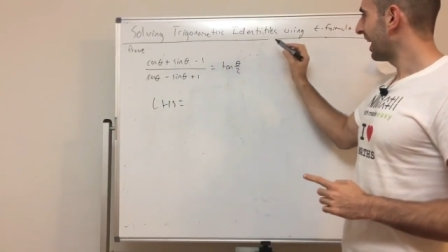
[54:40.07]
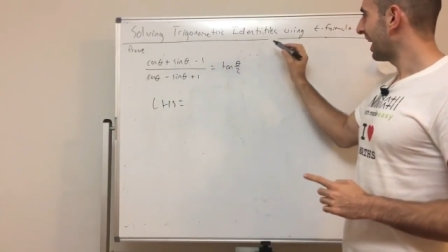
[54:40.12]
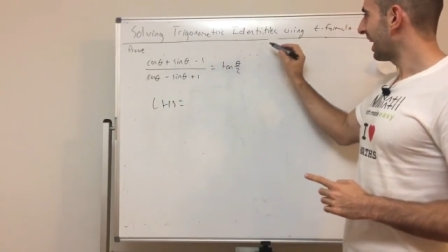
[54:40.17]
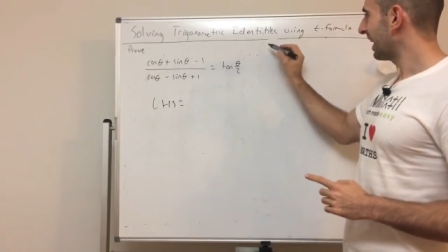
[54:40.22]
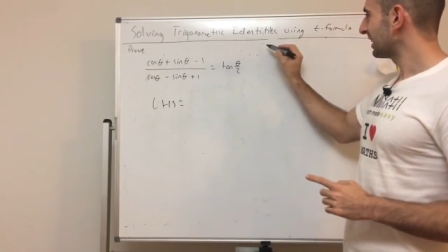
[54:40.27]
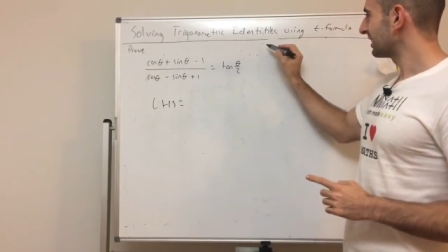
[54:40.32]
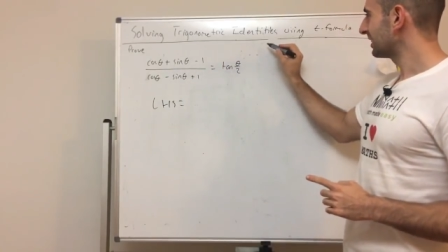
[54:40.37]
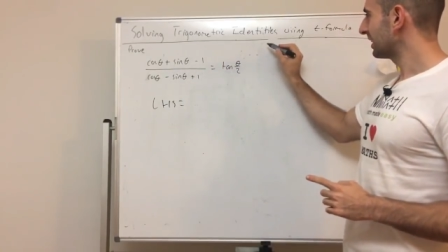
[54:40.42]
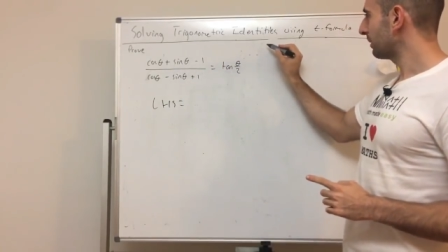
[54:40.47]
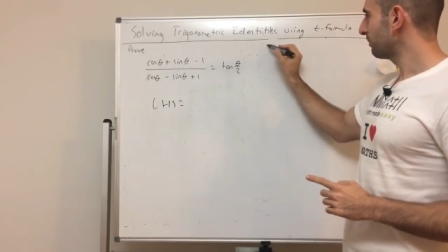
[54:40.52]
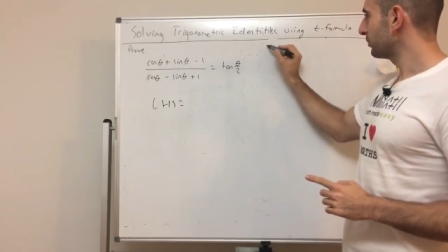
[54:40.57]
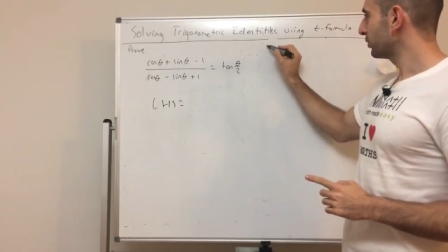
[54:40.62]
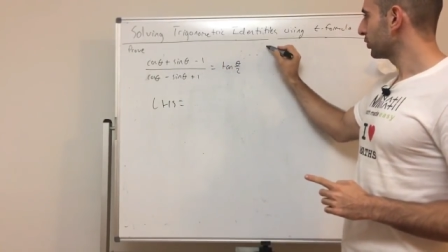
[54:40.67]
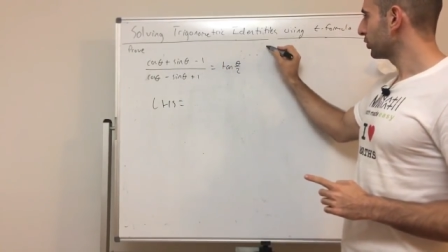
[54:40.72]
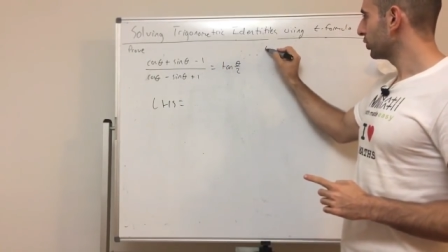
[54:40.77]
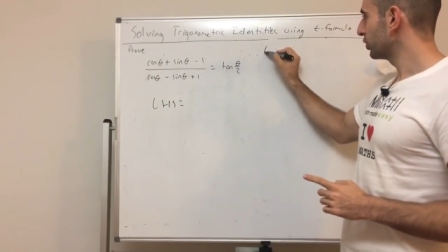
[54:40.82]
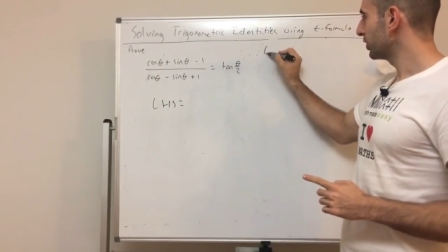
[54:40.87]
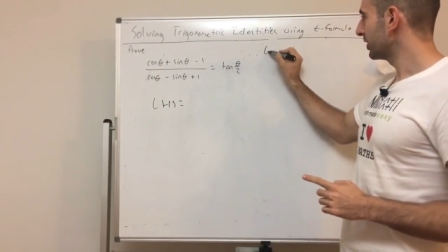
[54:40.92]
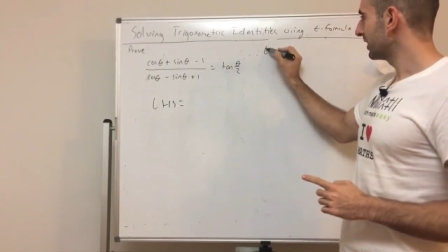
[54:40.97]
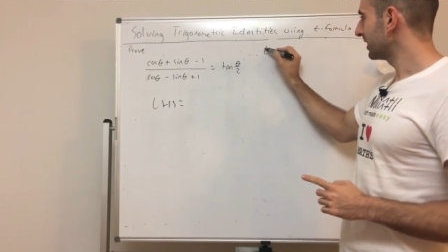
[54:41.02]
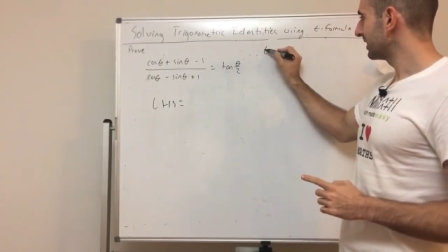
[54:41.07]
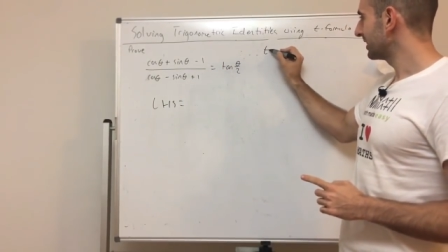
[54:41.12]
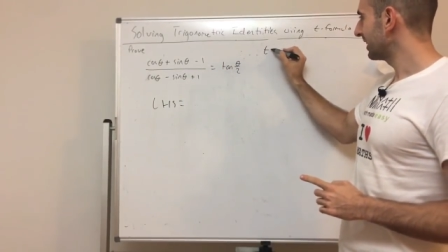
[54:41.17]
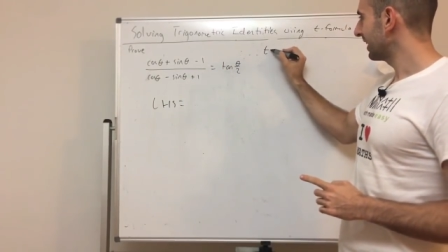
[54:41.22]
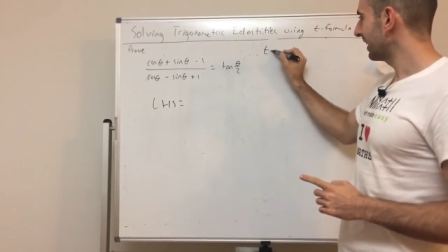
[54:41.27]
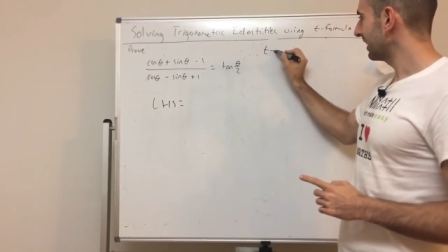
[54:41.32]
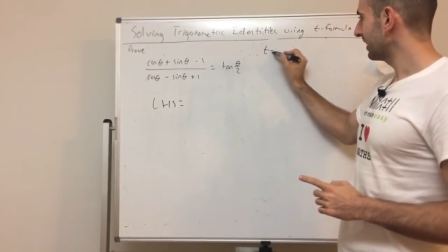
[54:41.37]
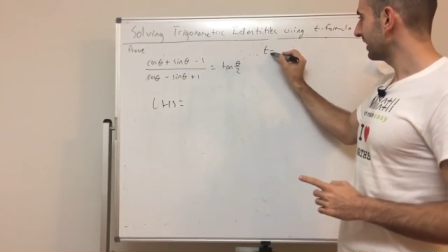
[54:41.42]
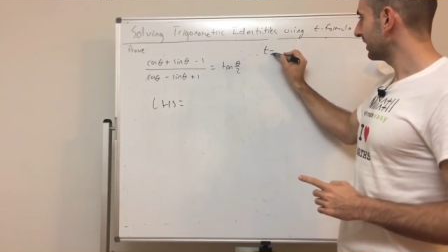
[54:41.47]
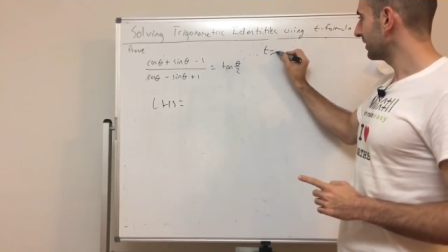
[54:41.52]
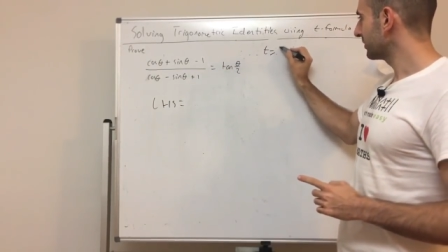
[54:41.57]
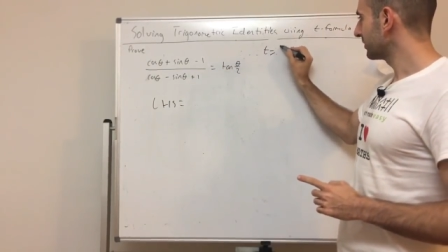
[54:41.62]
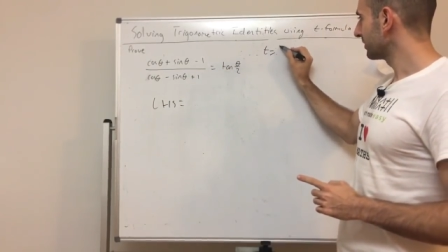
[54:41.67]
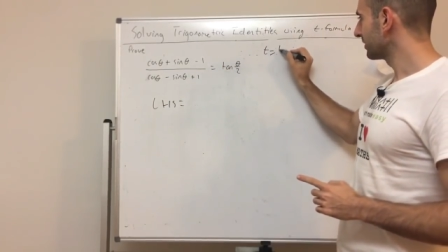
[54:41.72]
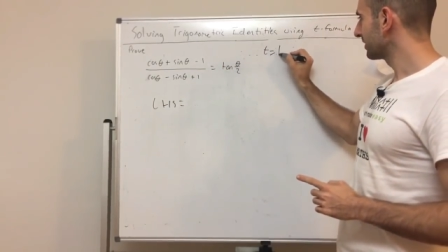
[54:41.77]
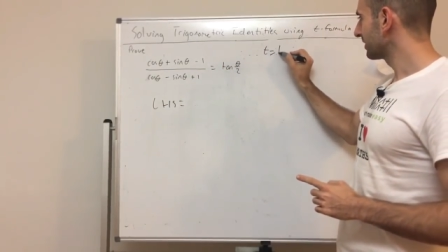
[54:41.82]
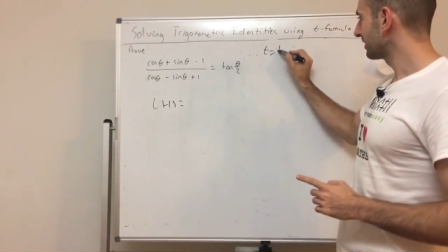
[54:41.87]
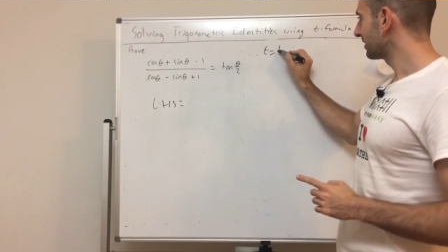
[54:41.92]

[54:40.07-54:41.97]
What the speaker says: our substitution is t equals